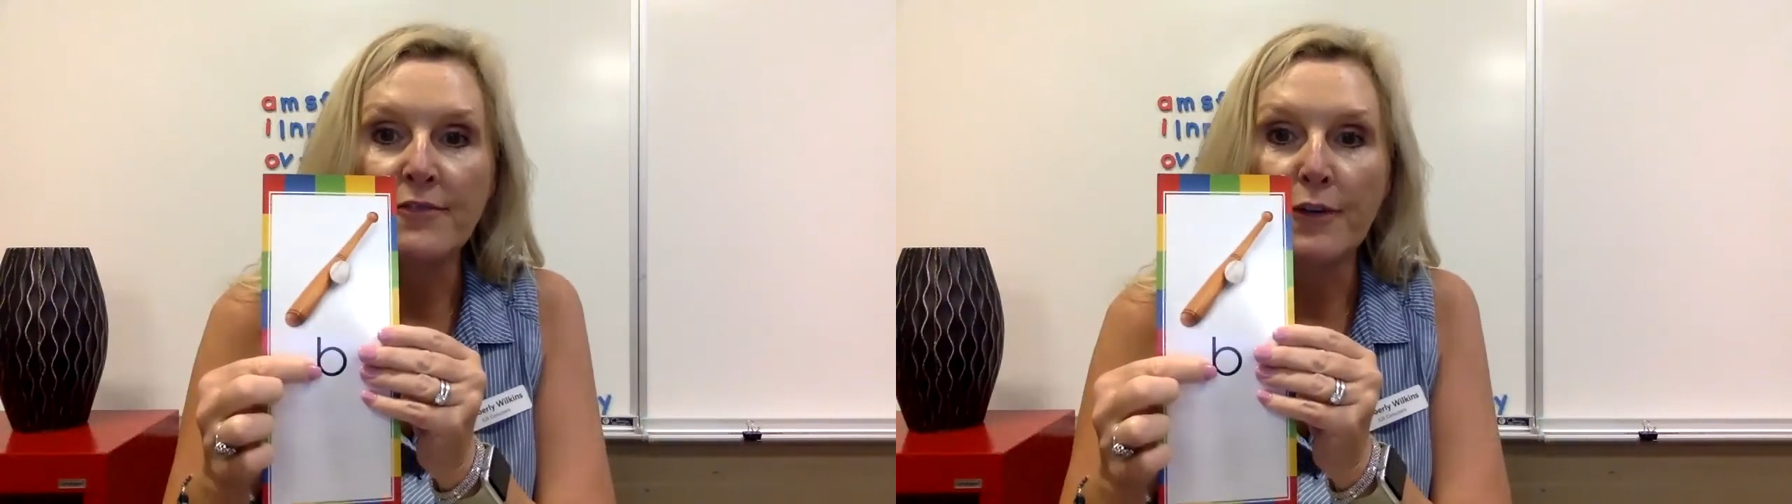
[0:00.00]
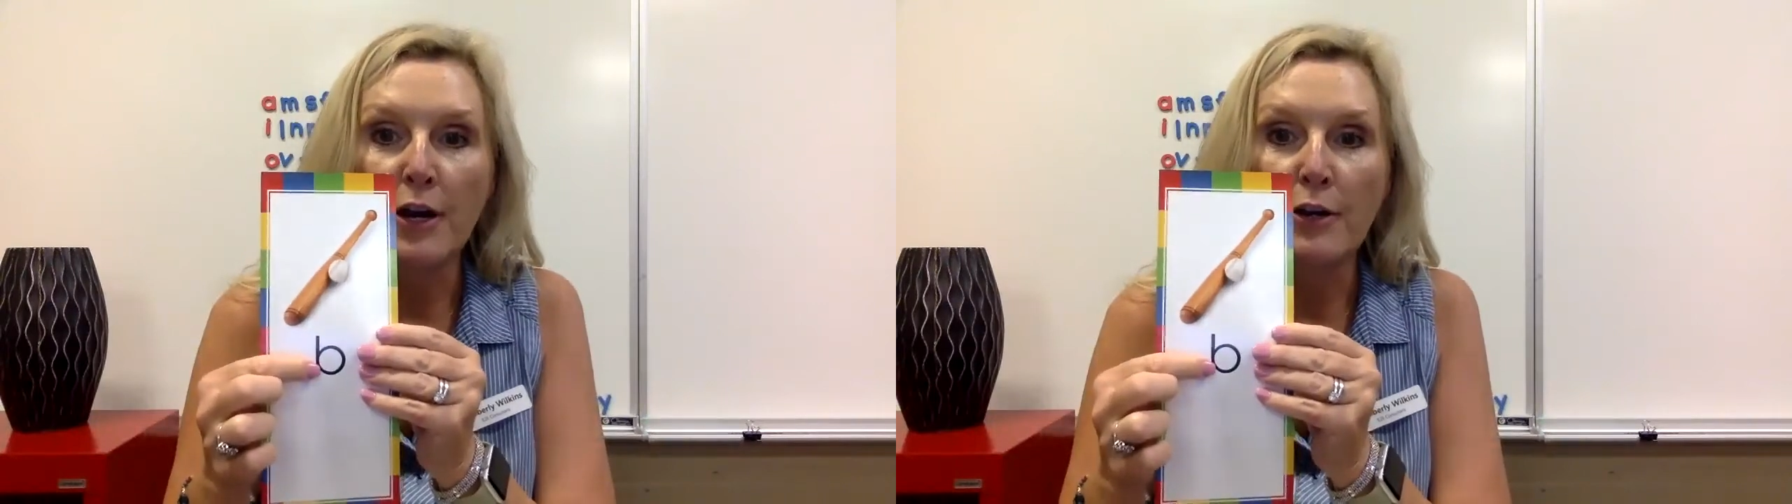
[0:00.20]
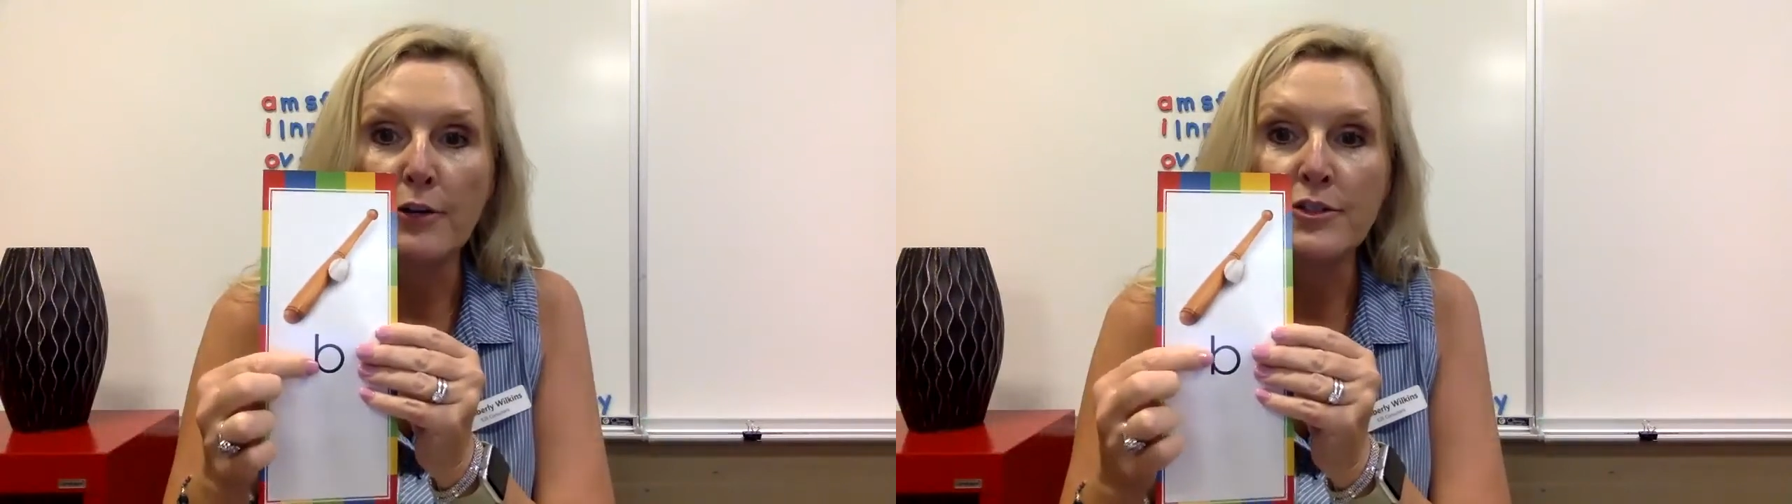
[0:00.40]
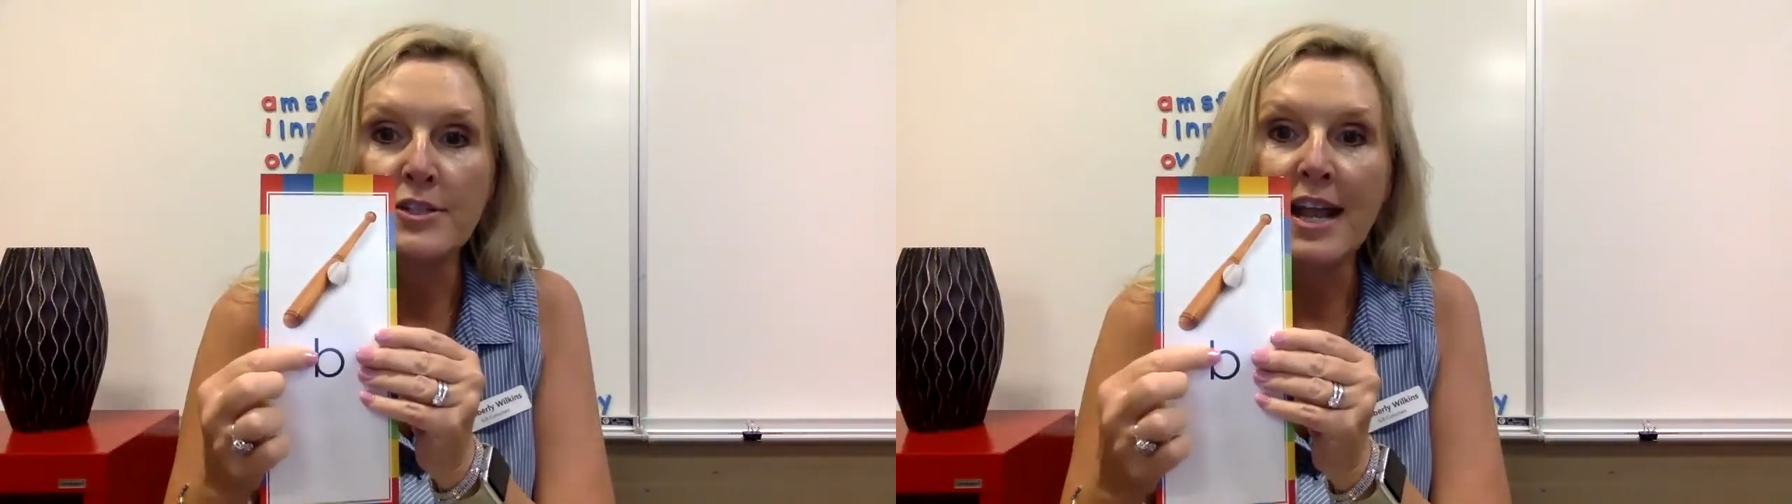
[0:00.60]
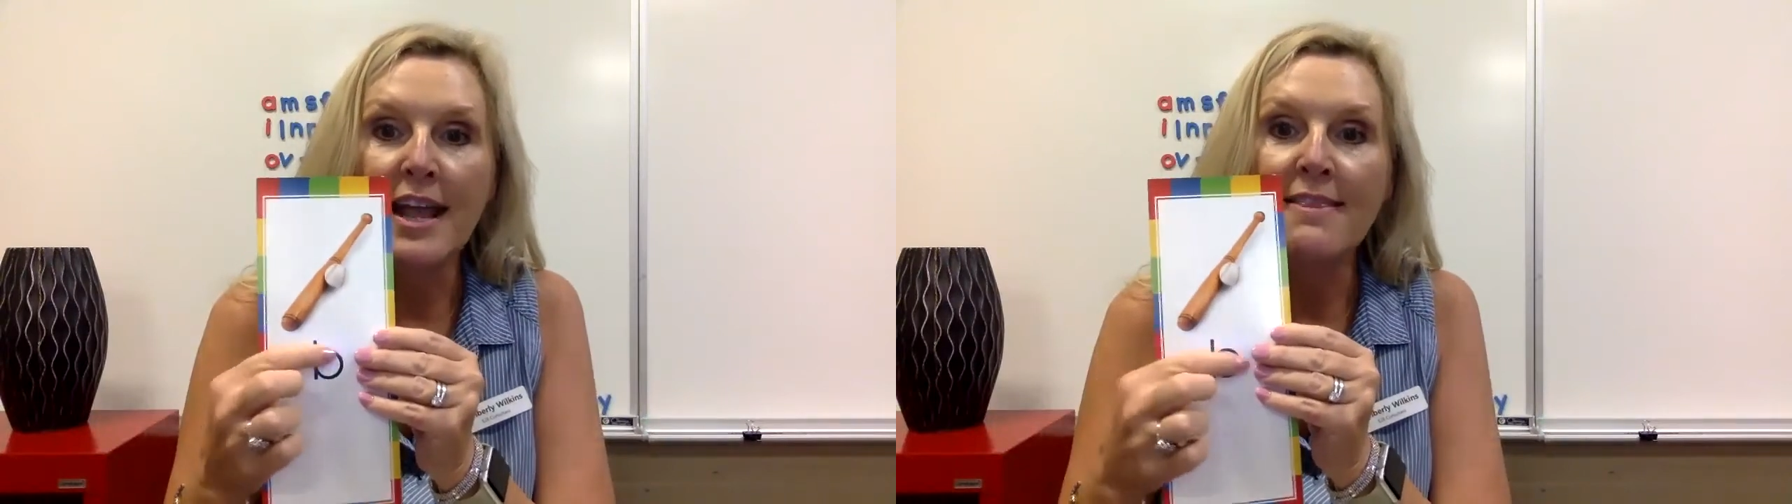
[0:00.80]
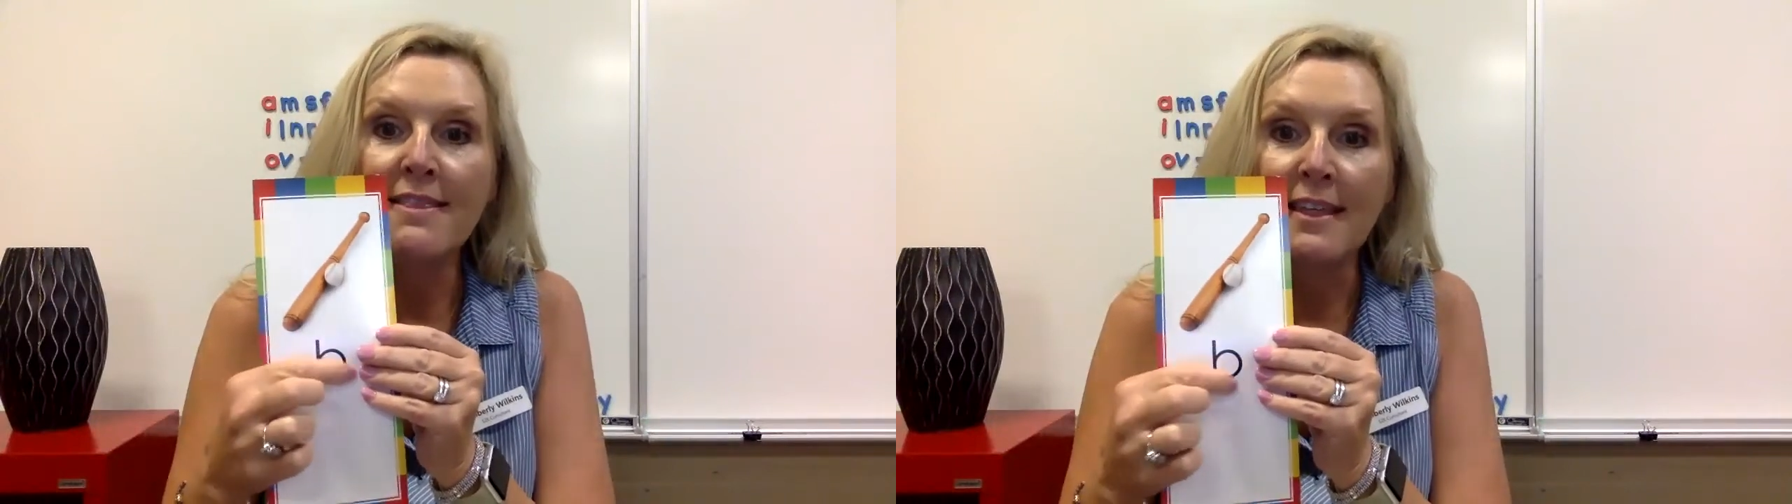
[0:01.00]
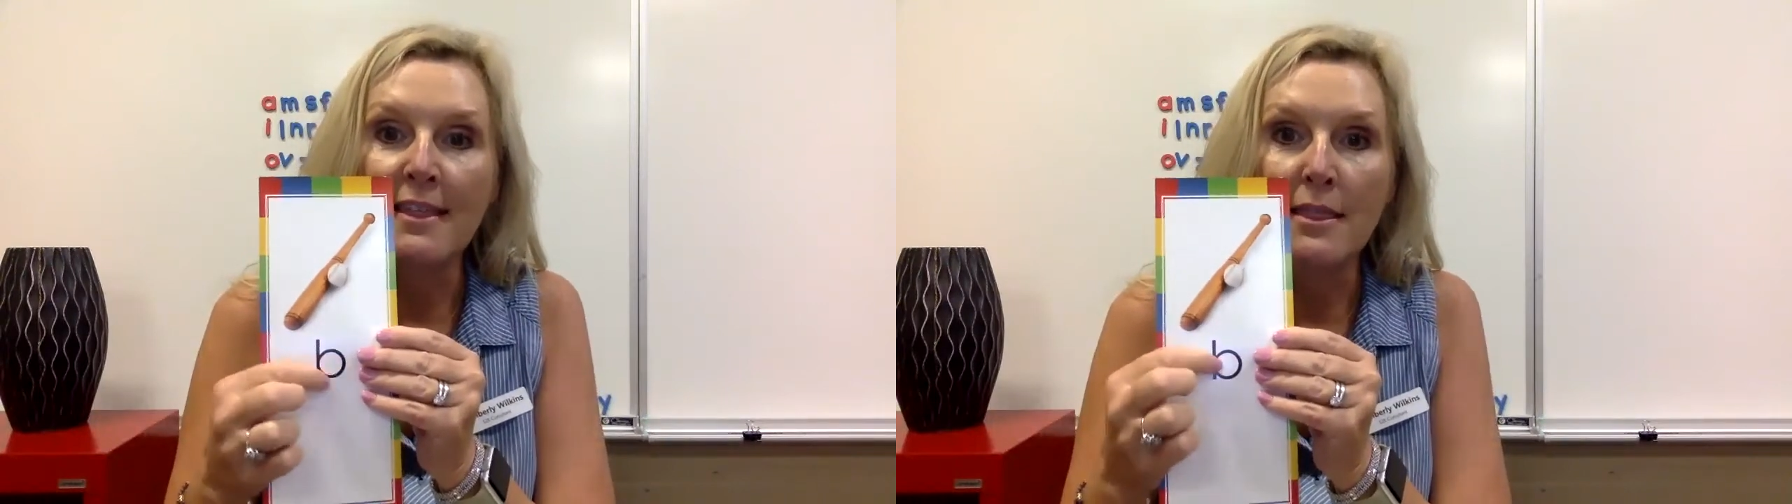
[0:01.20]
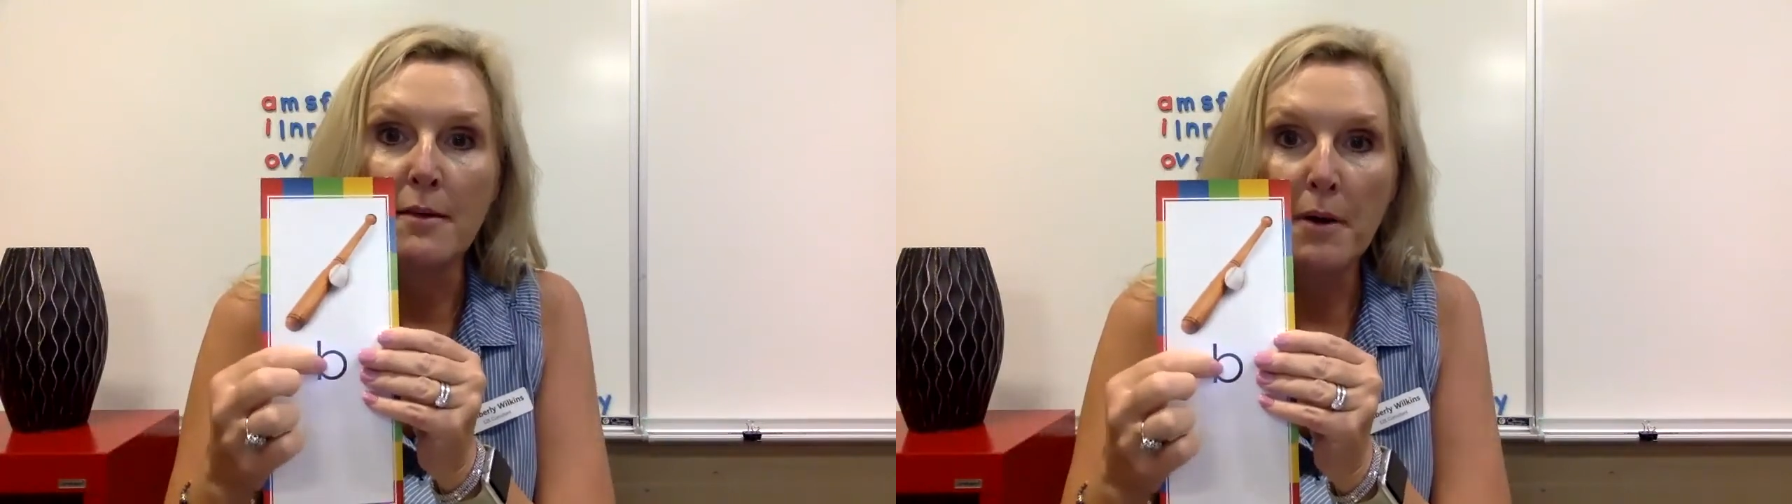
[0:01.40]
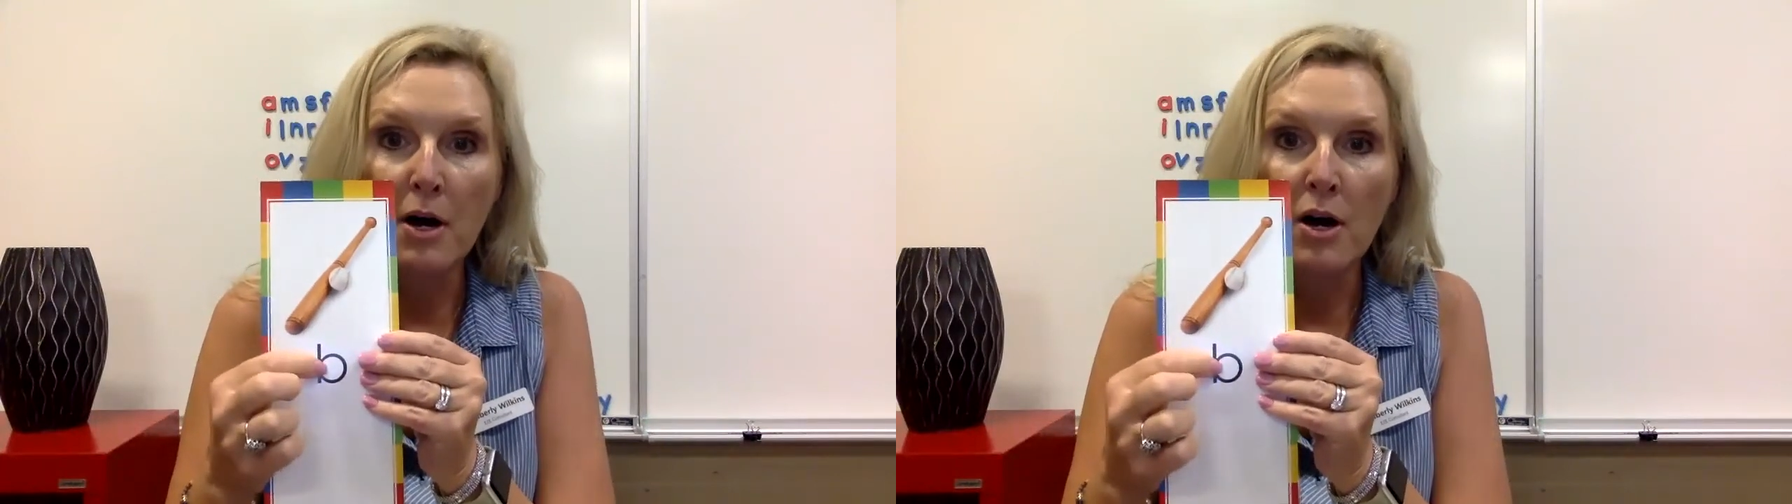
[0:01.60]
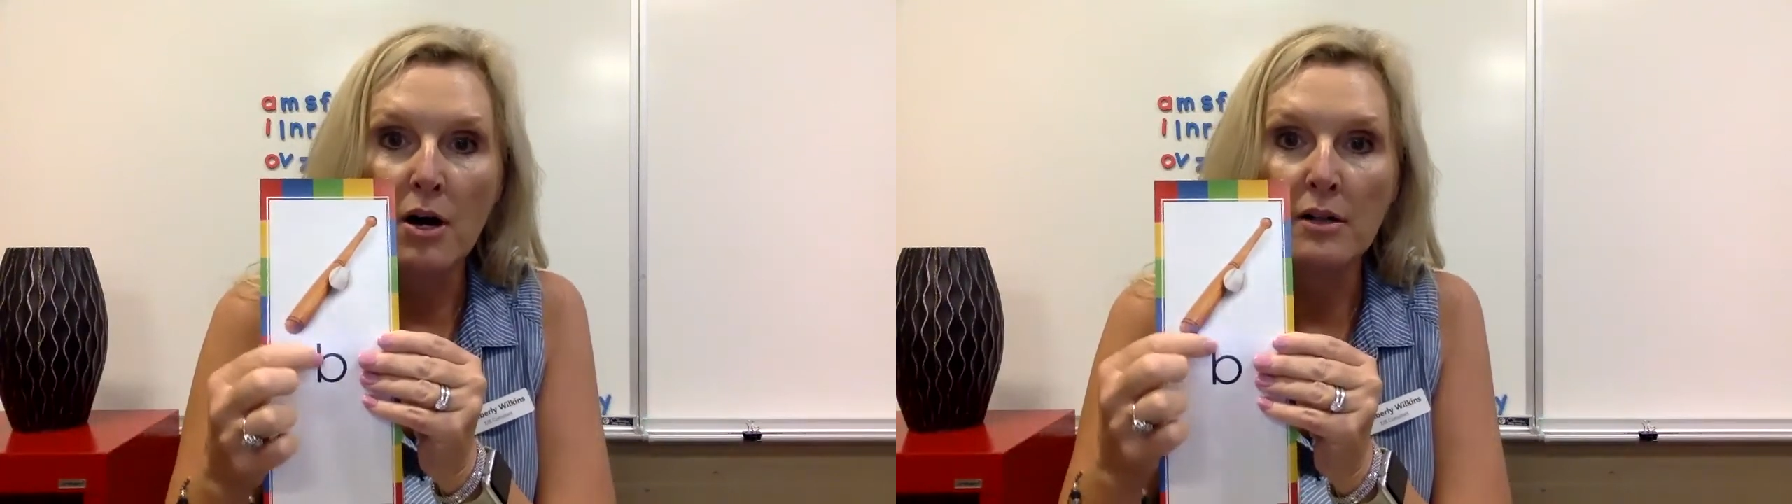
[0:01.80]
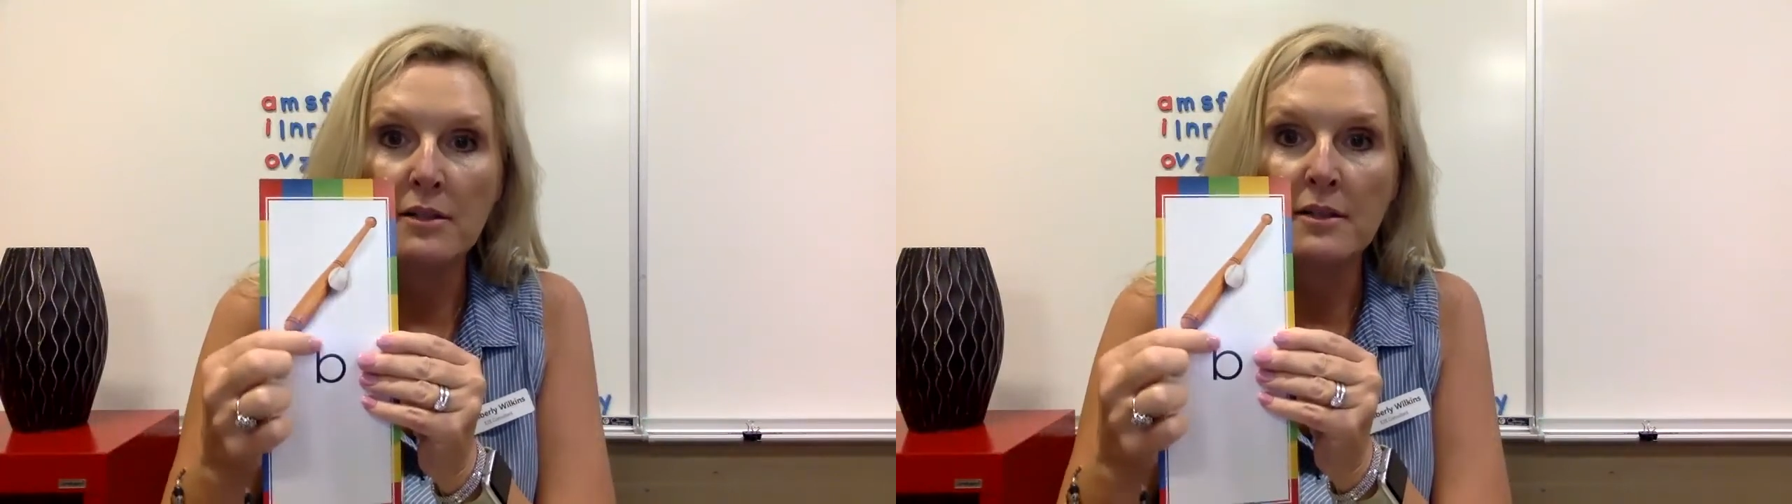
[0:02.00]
first and then the ball.